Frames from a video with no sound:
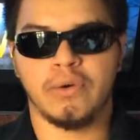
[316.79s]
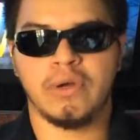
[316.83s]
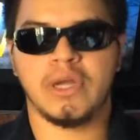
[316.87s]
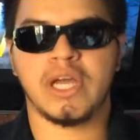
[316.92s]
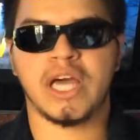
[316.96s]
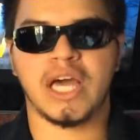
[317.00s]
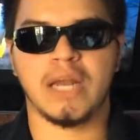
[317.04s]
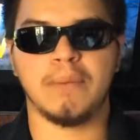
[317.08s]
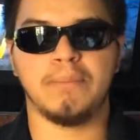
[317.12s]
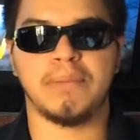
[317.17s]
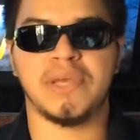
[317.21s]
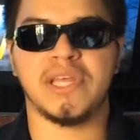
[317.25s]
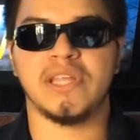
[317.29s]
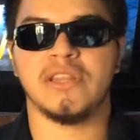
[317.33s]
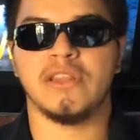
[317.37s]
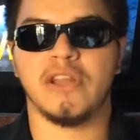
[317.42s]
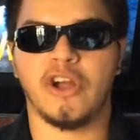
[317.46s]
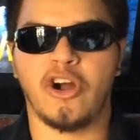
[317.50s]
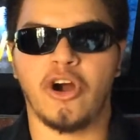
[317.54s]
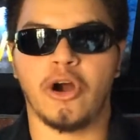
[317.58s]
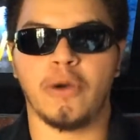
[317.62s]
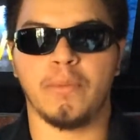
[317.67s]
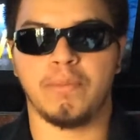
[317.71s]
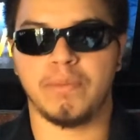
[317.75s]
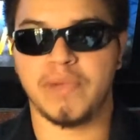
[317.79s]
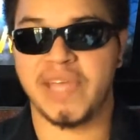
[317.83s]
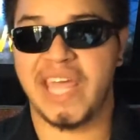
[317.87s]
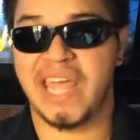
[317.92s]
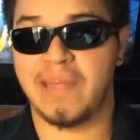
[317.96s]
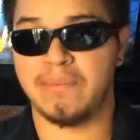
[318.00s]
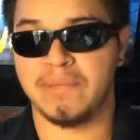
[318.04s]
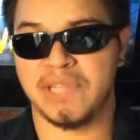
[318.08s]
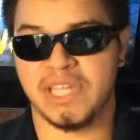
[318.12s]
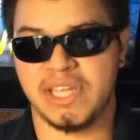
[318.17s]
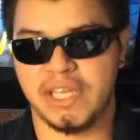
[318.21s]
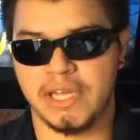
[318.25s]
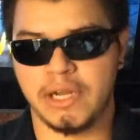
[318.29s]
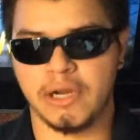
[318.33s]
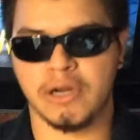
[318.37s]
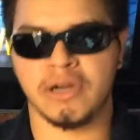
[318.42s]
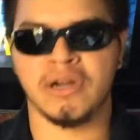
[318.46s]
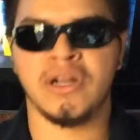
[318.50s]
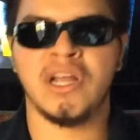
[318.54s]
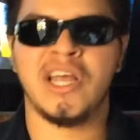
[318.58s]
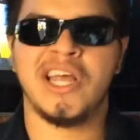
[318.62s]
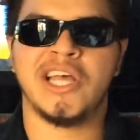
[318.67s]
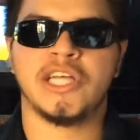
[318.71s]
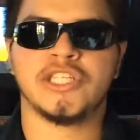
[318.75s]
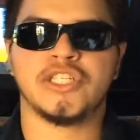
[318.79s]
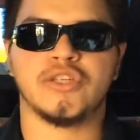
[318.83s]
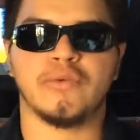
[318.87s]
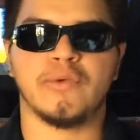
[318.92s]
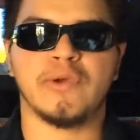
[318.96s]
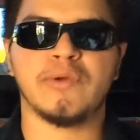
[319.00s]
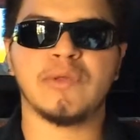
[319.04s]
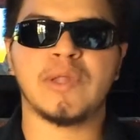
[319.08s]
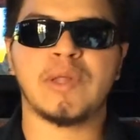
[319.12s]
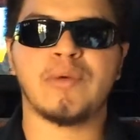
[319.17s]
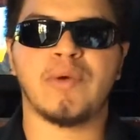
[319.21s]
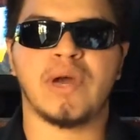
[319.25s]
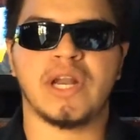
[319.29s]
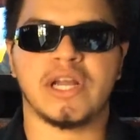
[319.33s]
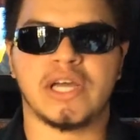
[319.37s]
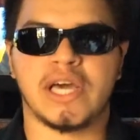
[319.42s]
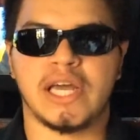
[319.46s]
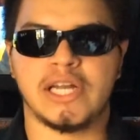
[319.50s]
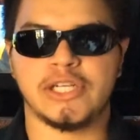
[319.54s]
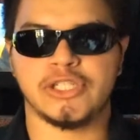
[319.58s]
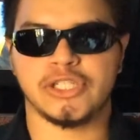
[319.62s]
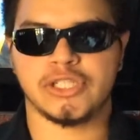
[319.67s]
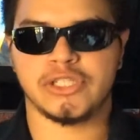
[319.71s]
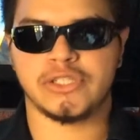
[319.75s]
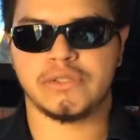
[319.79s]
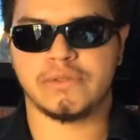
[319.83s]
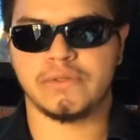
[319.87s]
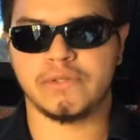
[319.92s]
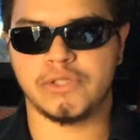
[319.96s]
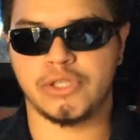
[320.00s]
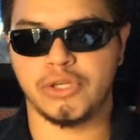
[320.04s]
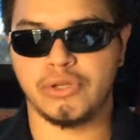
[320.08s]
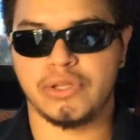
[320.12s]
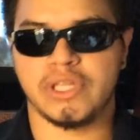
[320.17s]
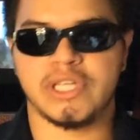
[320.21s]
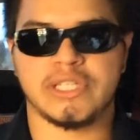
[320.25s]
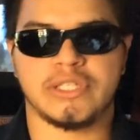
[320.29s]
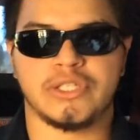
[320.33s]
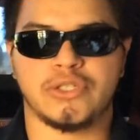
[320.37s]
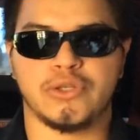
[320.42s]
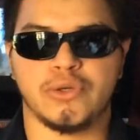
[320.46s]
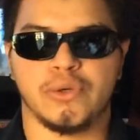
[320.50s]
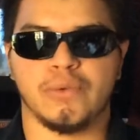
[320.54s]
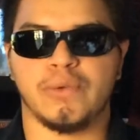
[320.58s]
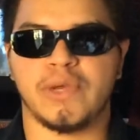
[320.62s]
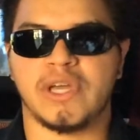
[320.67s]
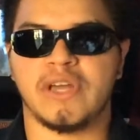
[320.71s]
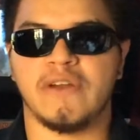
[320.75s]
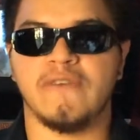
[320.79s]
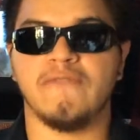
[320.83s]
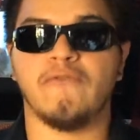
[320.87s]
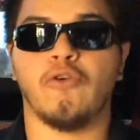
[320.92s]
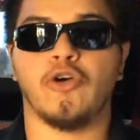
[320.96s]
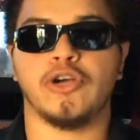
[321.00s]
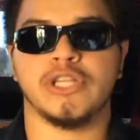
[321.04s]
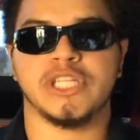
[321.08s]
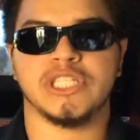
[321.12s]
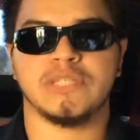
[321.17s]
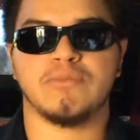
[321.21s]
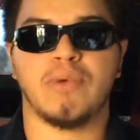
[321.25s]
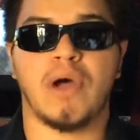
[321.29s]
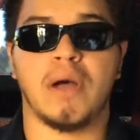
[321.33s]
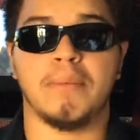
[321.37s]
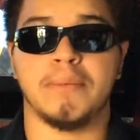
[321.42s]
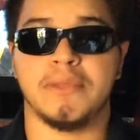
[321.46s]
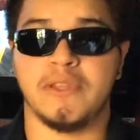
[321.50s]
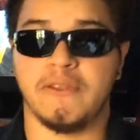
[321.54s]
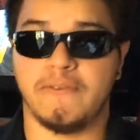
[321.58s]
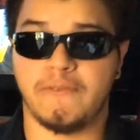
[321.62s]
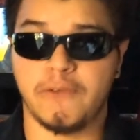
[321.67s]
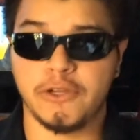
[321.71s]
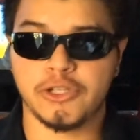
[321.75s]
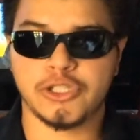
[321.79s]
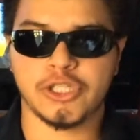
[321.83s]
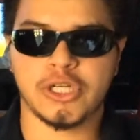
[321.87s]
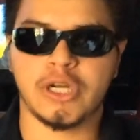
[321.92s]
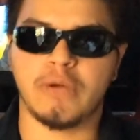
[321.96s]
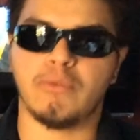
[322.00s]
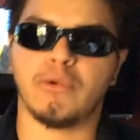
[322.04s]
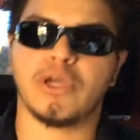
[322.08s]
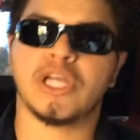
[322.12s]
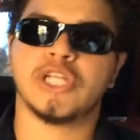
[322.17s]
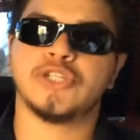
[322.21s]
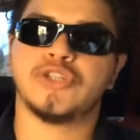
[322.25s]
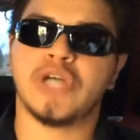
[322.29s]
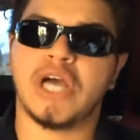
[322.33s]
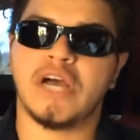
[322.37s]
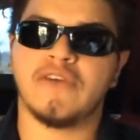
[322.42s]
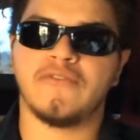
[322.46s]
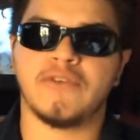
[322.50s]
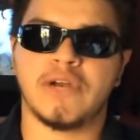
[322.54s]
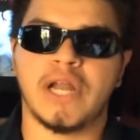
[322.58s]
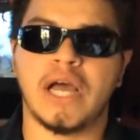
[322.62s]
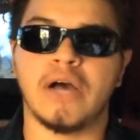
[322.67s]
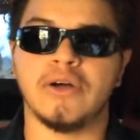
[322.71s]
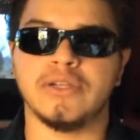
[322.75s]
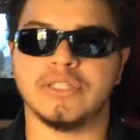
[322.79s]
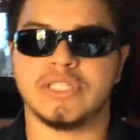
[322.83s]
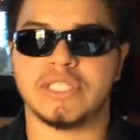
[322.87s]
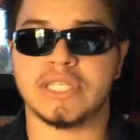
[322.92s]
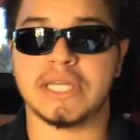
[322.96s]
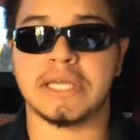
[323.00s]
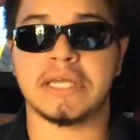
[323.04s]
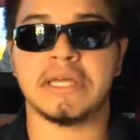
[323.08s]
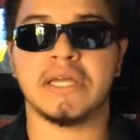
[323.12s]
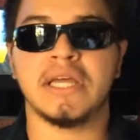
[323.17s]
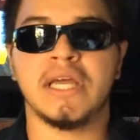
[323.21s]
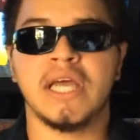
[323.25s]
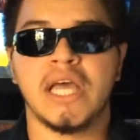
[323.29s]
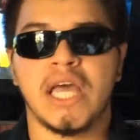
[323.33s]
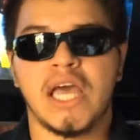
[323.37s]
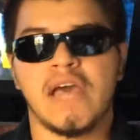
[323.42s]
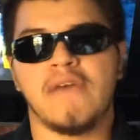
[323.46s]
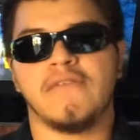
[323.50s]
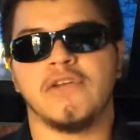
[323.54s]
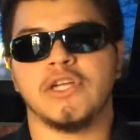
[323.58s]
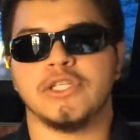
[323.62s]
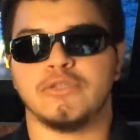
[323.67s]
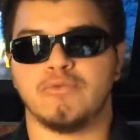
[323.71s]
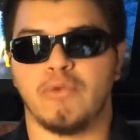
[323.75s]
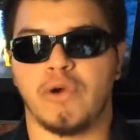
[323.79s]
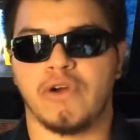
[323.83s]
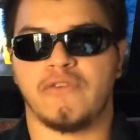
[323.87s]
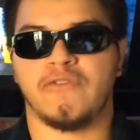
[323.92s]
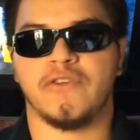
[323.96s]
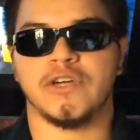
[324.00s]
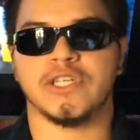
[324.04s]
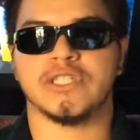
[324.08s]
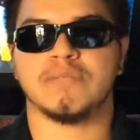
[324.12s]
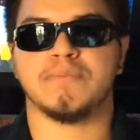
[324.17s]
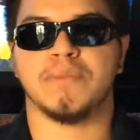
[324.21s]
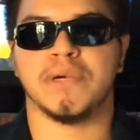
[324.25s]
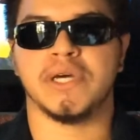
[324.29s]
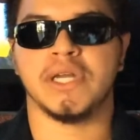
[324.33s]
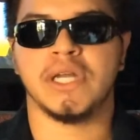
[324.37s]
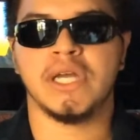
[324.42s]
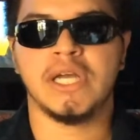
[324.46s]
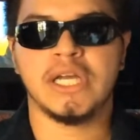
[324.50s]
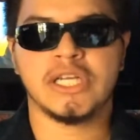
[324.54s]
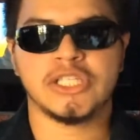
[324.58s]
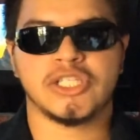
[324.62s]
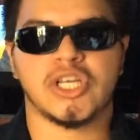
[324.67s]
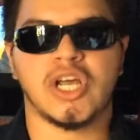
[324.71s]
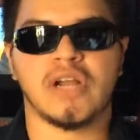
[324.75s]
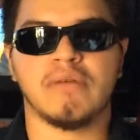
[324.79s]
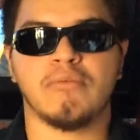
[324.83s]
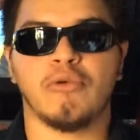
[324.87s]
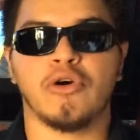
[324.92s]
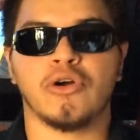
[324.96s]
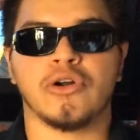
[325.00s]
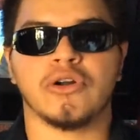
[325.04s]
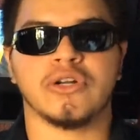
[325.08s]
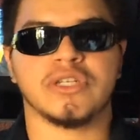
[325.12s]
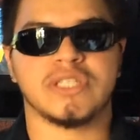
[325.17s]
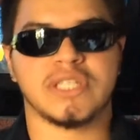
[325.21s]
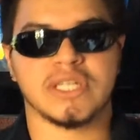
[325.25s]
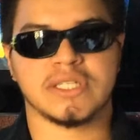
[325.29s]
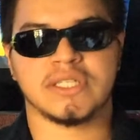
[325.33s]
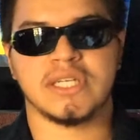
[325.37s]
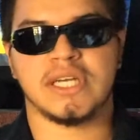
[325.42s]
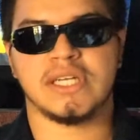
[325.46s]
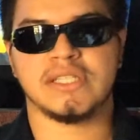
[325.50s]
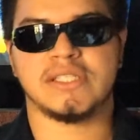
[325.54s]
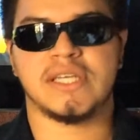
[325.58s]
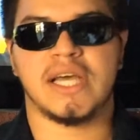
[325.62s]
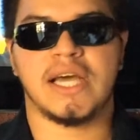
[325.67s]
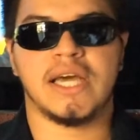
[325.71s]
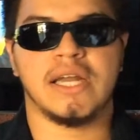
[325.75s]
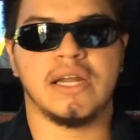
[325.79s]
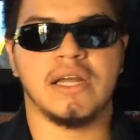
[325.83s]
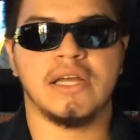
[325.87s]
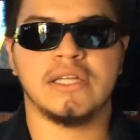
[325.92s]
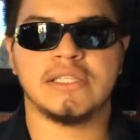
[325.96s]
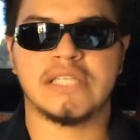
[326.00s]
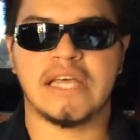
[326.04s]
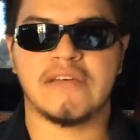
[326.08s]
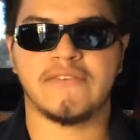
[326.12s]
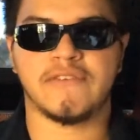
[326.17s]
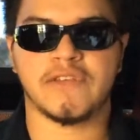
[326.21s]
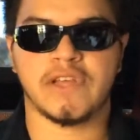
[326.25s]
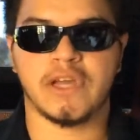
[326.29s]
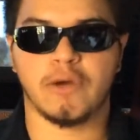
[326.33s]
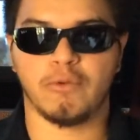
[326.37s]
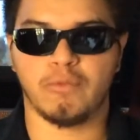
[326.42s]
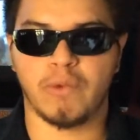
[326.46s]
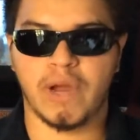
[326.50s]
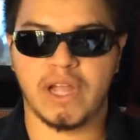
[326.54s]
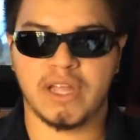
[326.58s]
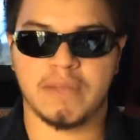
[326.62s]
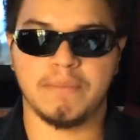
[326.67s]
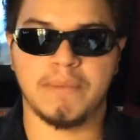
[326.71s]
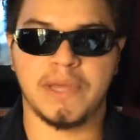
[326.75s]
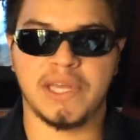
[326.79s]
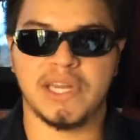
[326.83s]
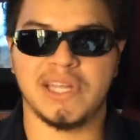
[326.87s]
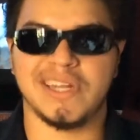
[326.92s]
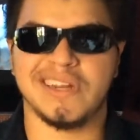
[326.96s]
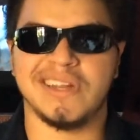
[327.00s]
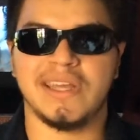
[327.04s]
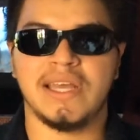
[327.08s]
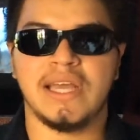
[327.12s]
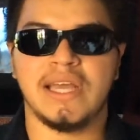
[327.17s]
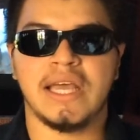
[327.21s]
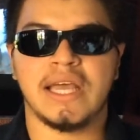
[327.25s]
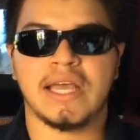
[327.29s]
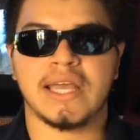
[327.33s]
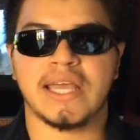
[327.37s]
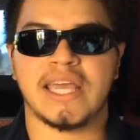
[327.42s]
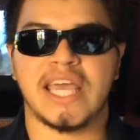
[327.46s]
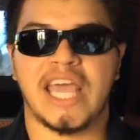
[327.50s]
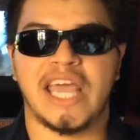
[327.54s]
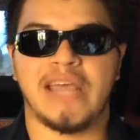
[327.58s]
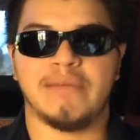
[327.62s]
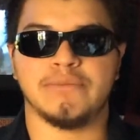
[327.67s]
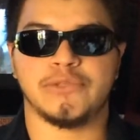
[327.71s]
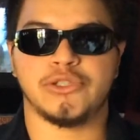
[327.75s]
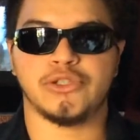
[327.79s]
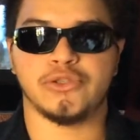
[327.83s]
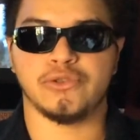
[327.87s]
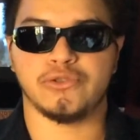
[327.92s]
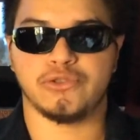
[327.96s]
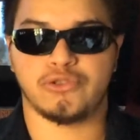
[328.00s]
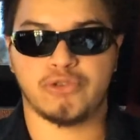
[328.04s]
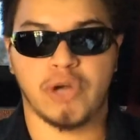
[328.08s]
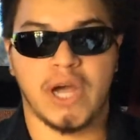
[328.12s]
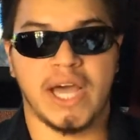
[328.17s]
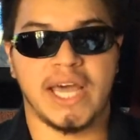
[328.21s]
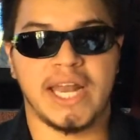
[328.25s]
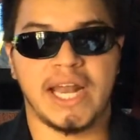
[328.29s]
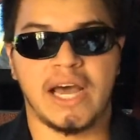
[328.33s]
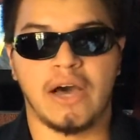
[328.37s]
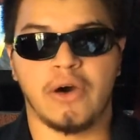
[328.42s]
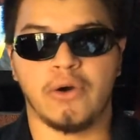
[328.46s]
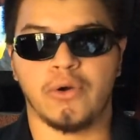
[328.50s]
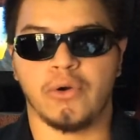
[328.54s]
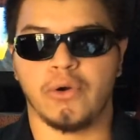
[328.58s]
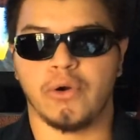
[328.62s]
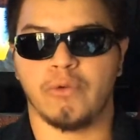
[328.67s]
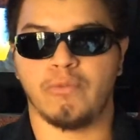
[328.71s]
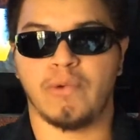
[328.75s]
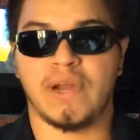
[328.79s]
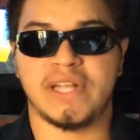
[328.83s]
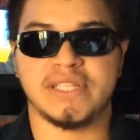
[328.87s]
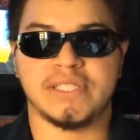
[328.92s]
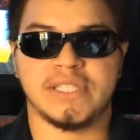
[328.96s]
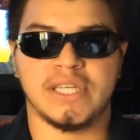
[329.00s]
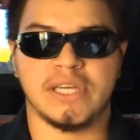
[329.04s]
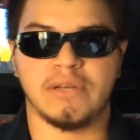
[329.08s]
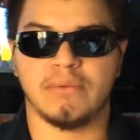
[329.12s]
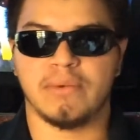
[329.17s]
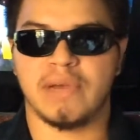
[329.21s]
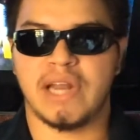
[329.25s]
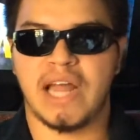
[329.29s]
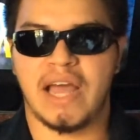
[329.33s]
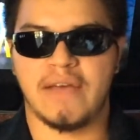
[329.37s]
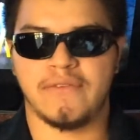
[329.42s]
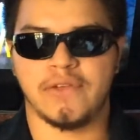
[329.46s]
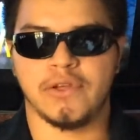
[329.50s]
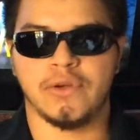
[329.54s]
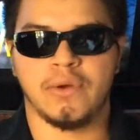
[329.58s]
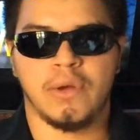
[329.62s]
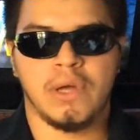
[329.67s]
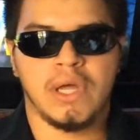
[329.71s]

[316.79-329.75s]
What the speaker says: kind of be our game of the year. So we really want to kind of just do this so we can avoid this problem in the future. We're going to try it for now and see if it does work for us. But Shadow Mordor, 6 out of 10. Definitely a recommended game to try it out or rent it or what have you.